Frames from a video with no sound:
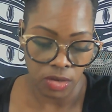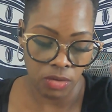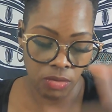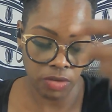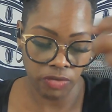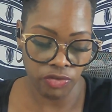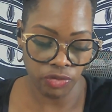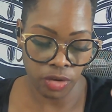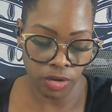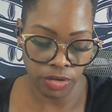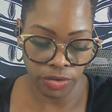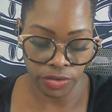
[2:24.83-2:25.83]
you have
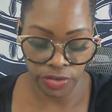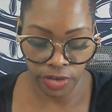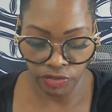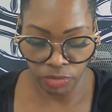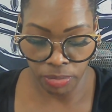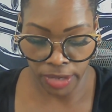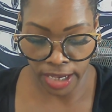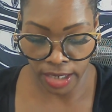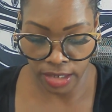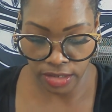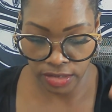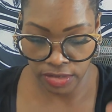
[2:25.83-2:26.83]
drawn yourself back
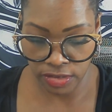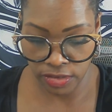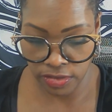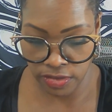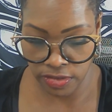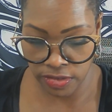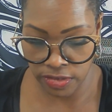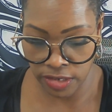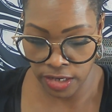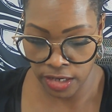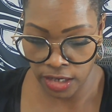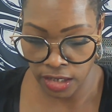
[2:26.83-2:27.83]
to
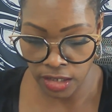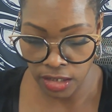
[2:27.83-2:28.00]
study.